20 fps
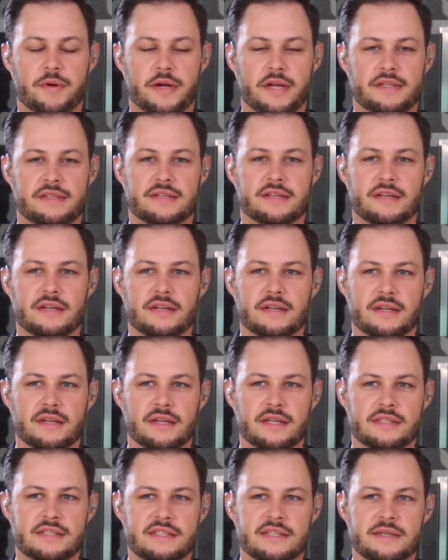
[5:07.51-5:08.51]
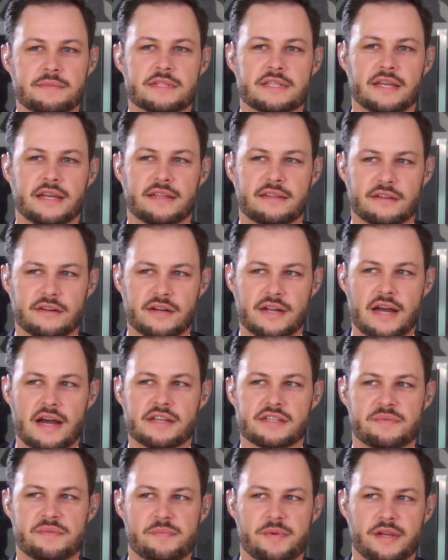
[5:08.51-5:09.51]
But it seems like there
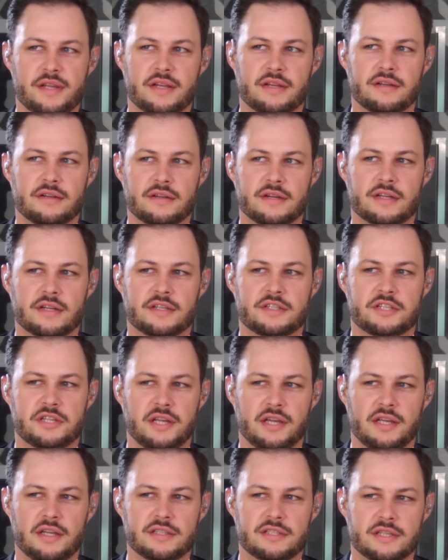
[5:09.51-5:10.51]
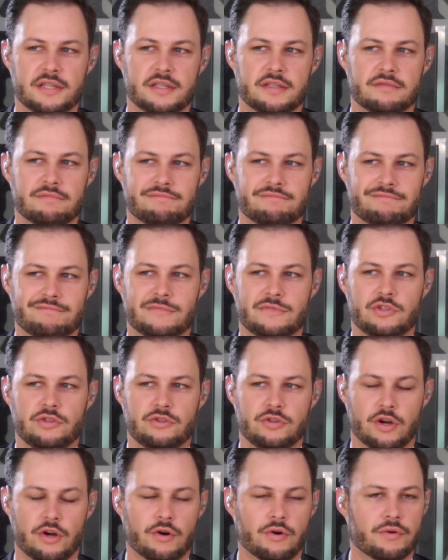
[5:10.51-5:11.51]
has been a change in
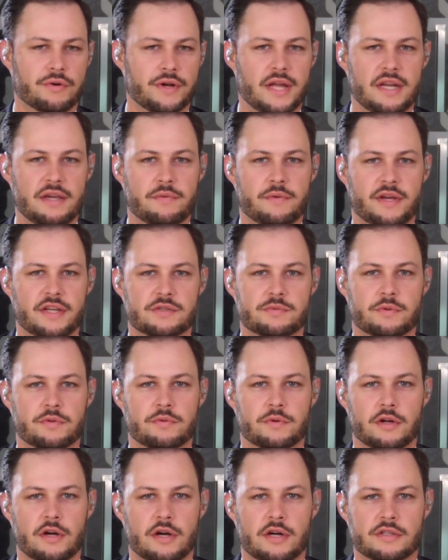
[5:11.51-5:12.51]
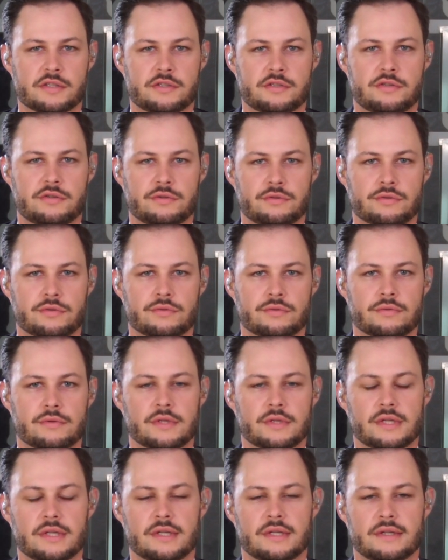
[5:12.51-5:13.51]
tone, anyways, with regards to
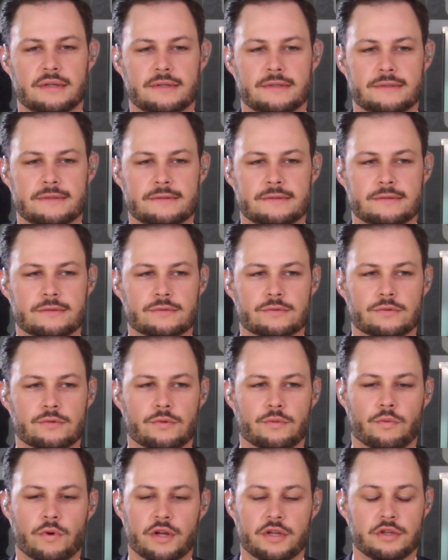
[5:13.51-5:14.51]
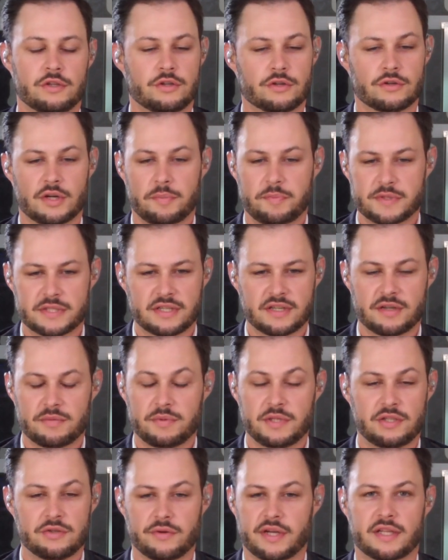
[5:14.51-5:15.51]
what Europe is going to
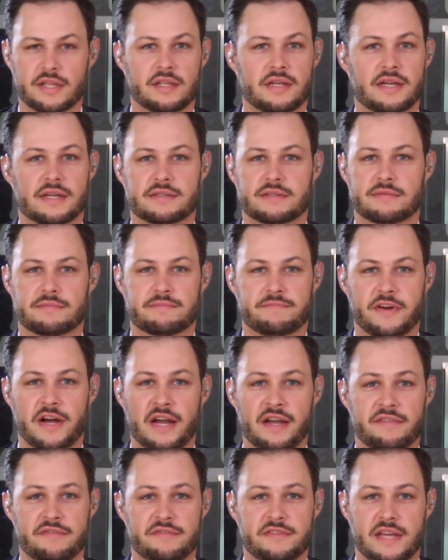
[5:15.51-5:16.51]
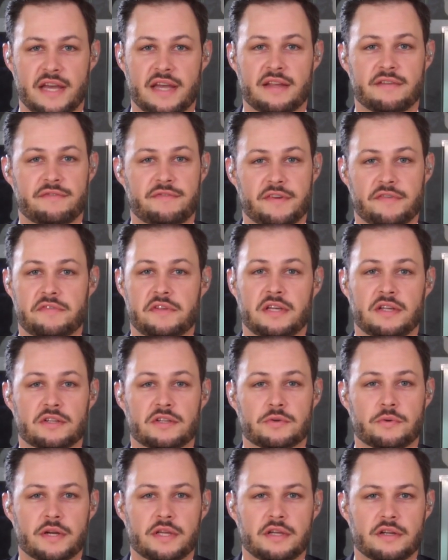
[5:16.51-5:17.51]
be doing in the next 5, 10, 15,
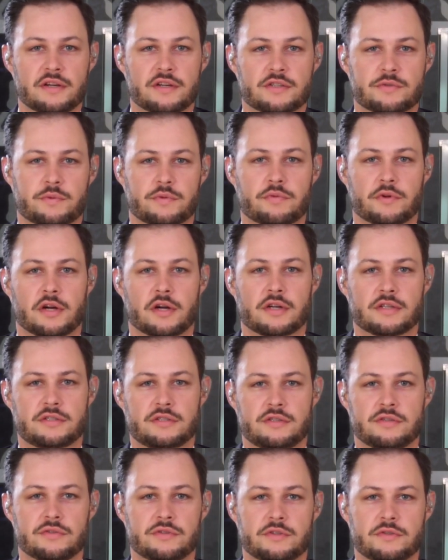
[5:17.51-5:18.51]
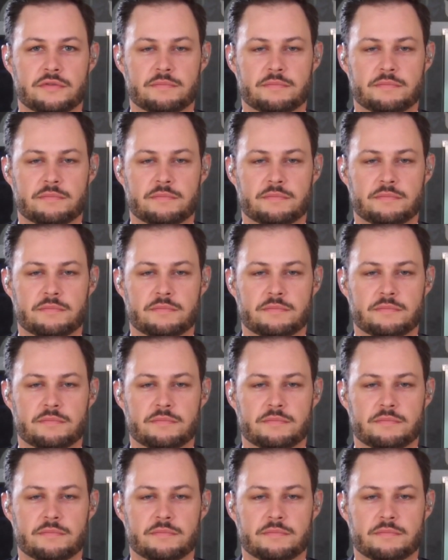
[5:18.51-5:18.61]
20 years with regards to